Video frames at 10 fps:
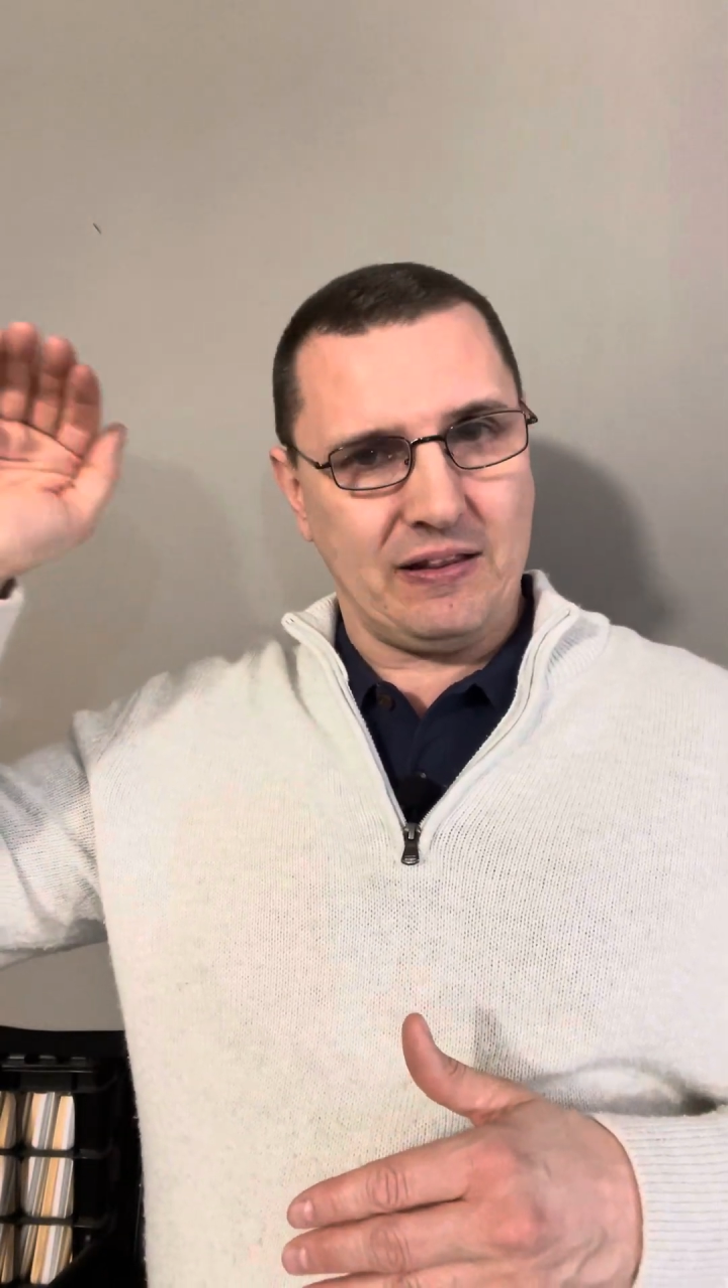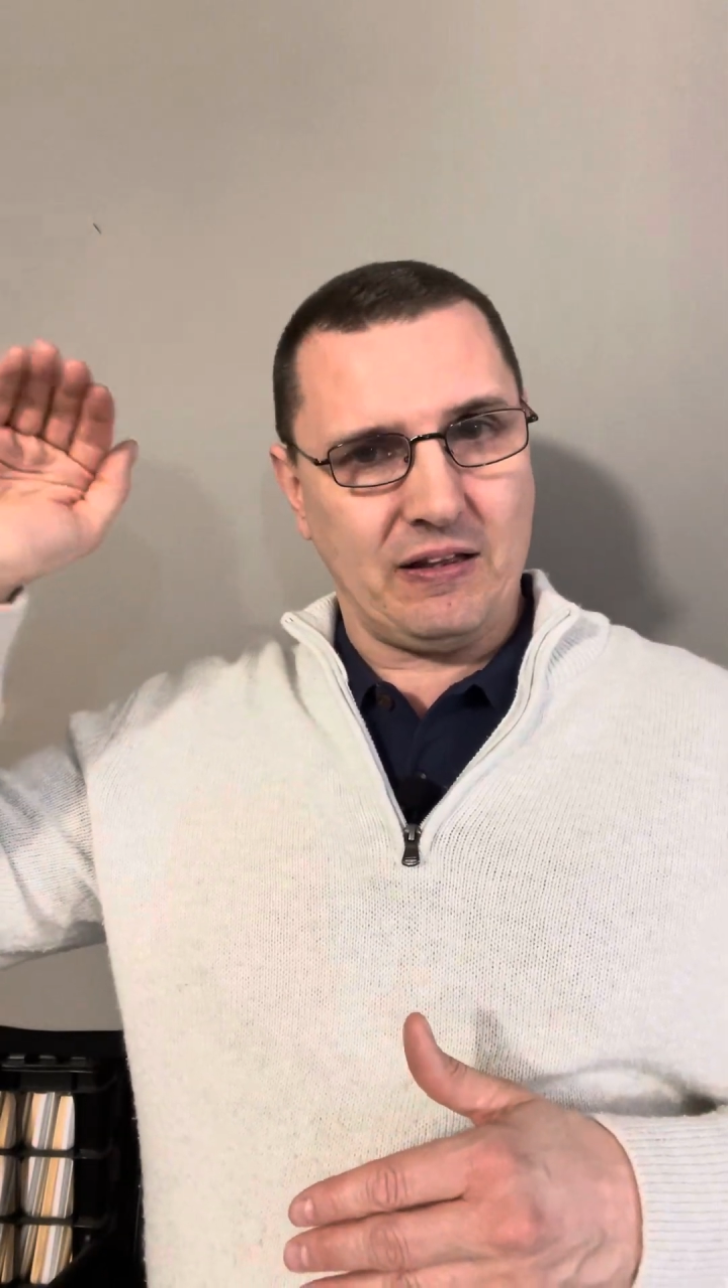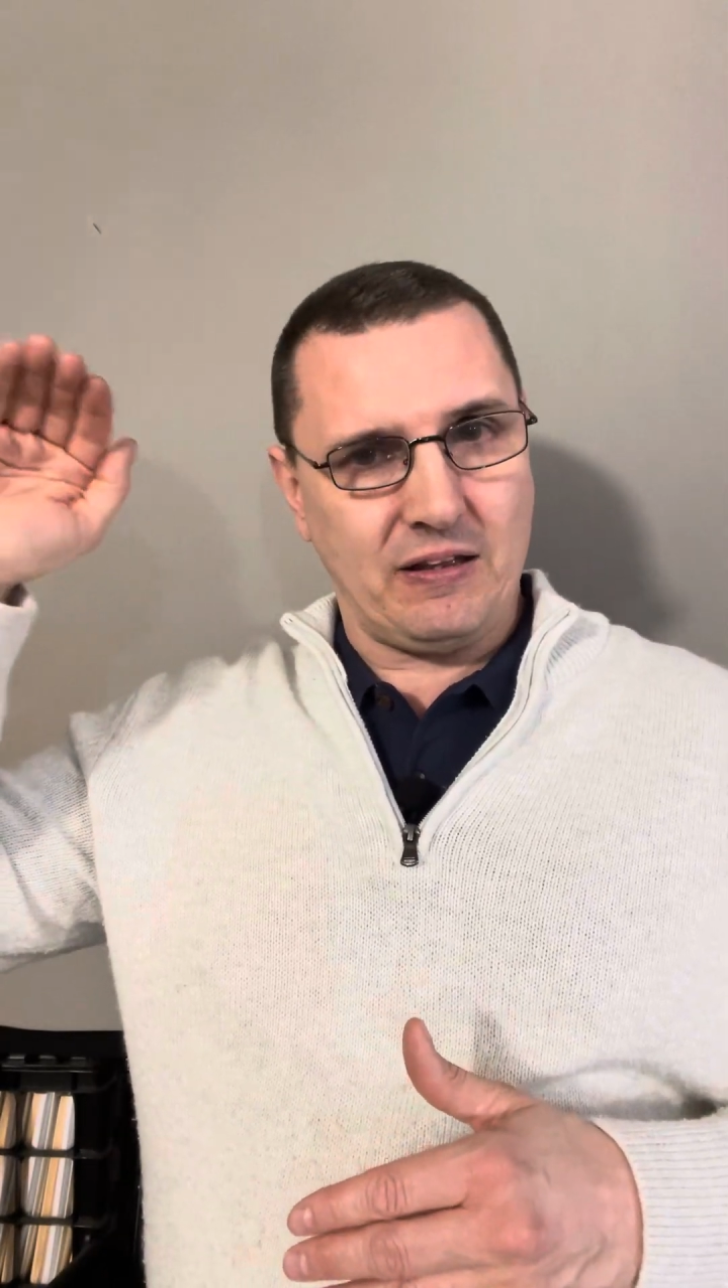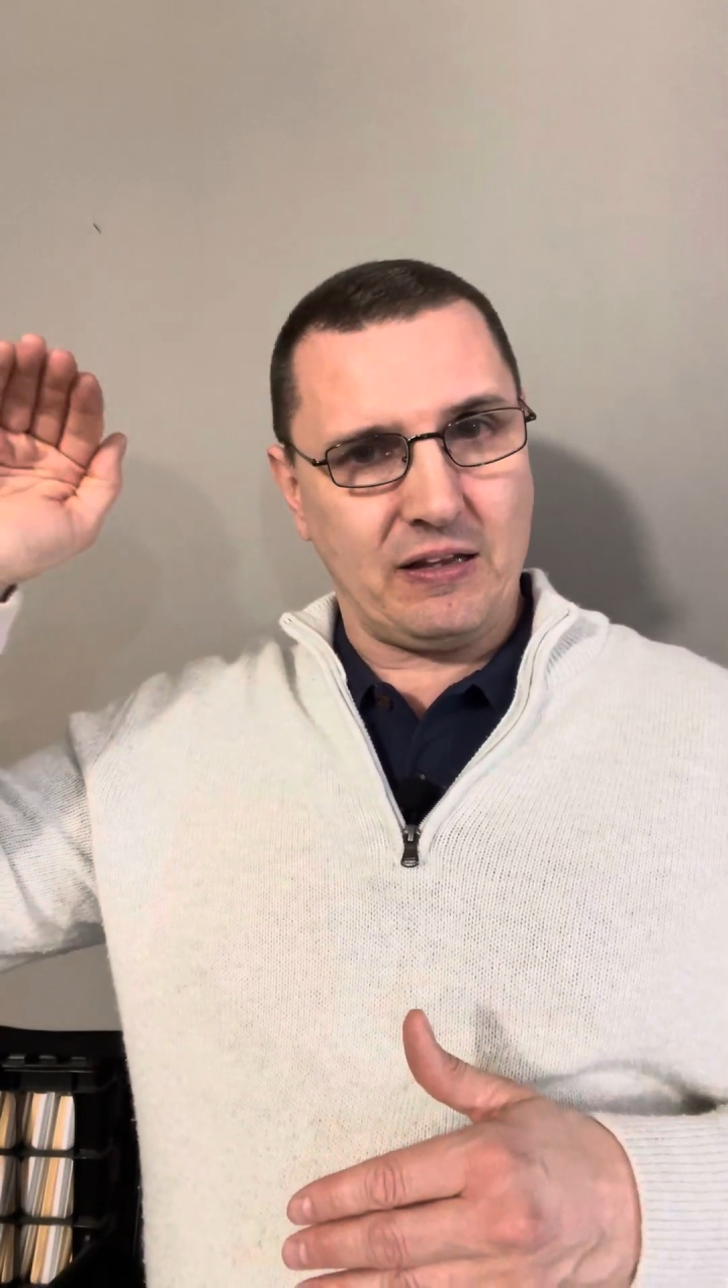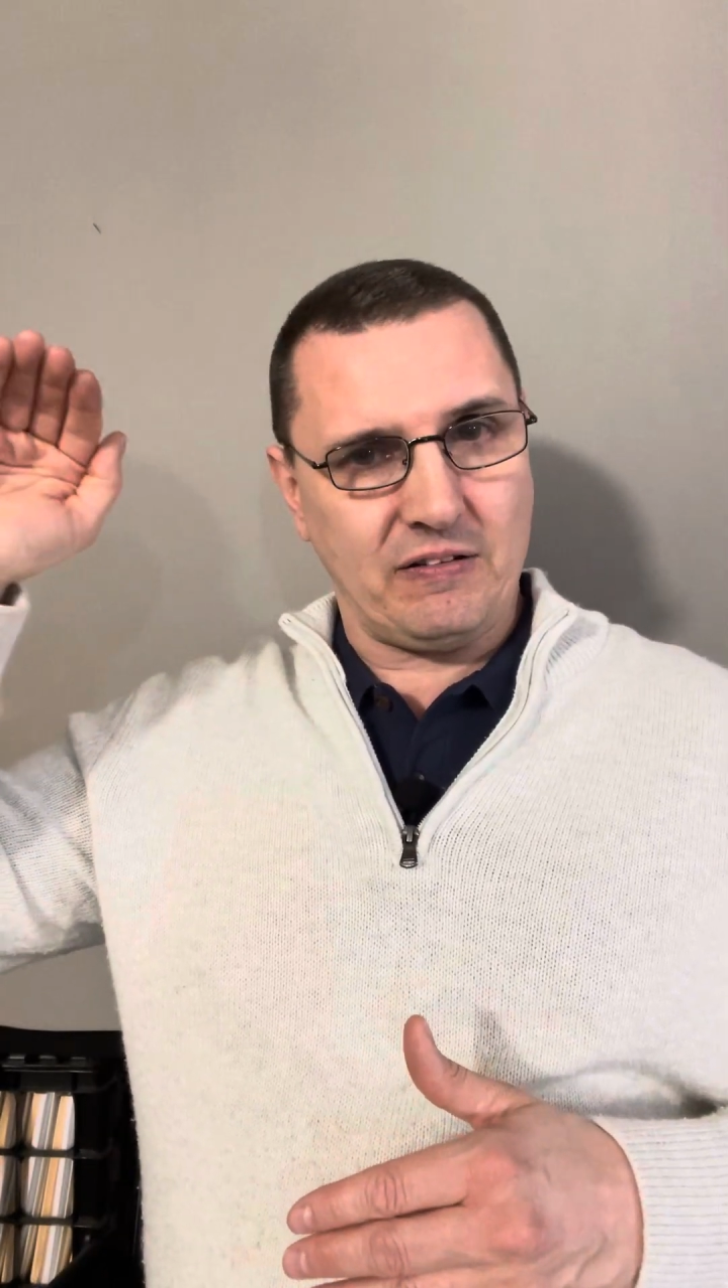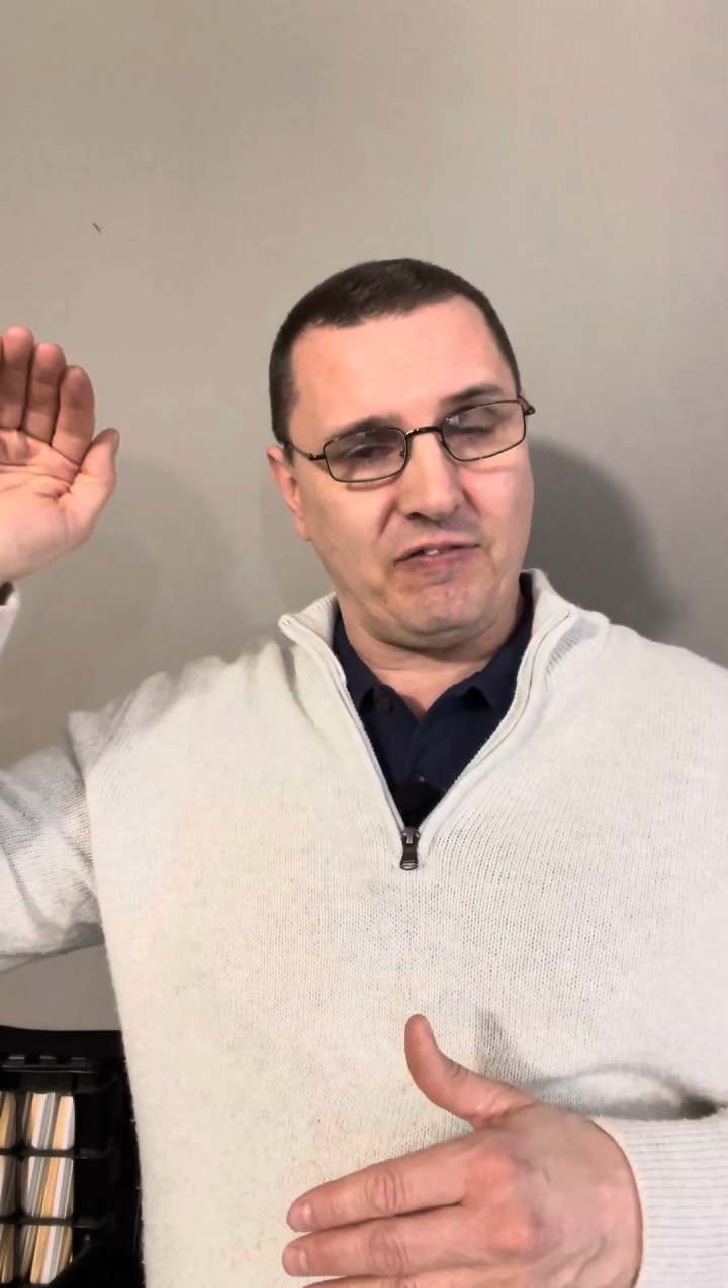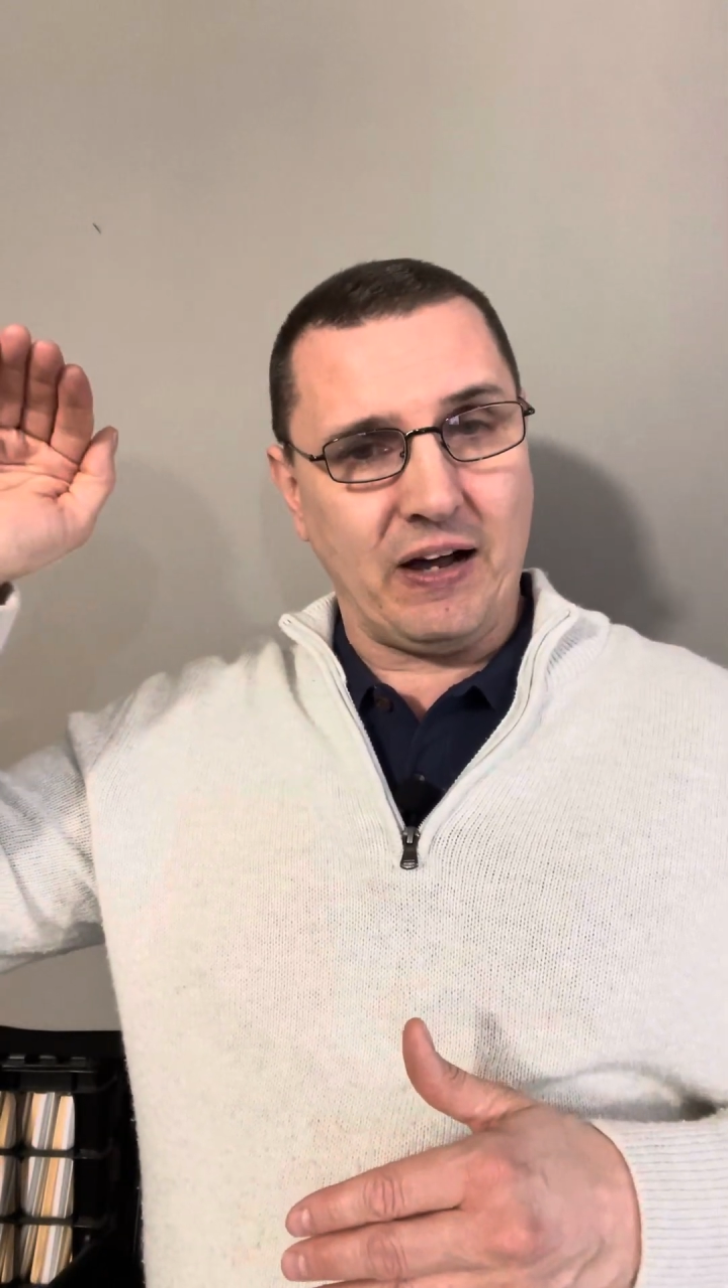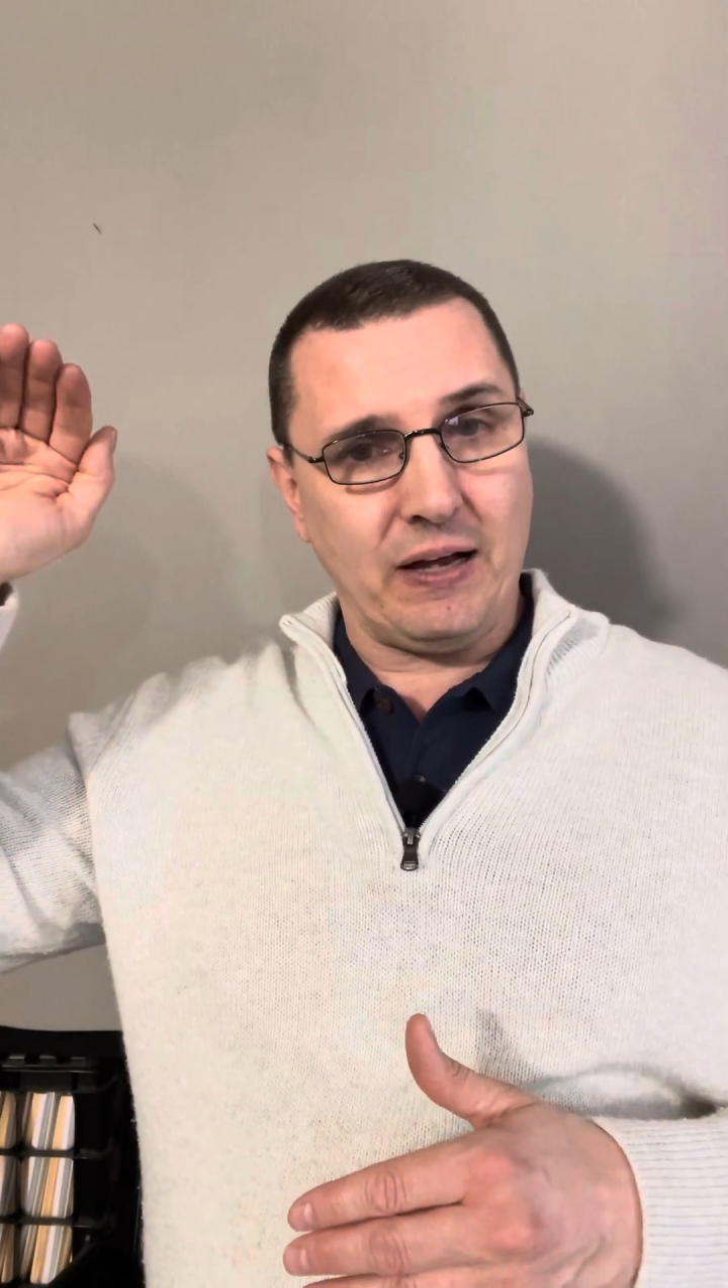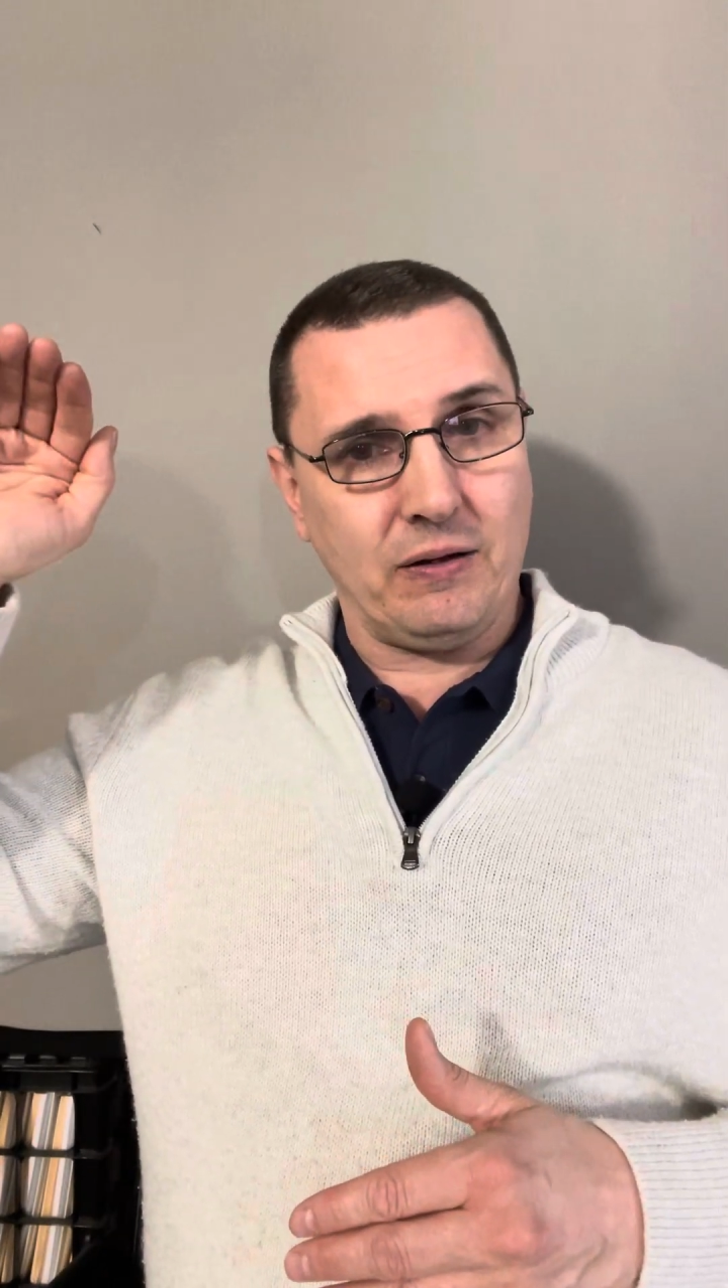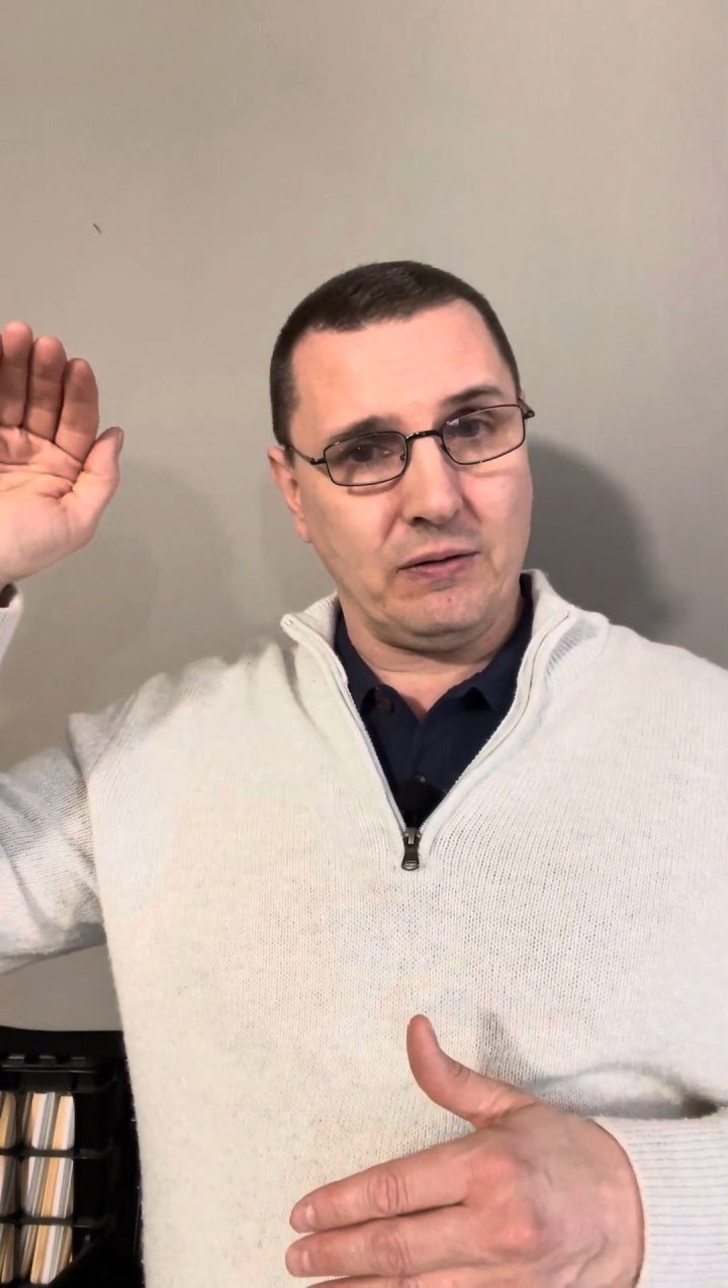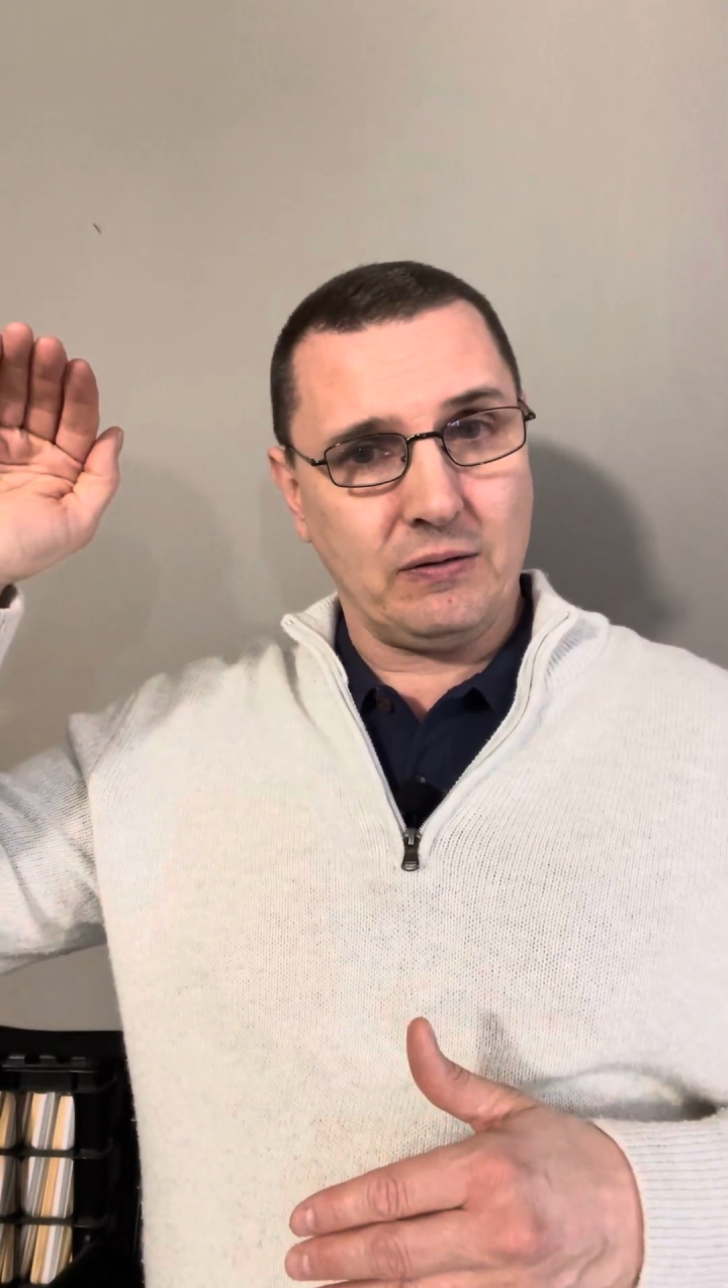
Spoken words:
the file,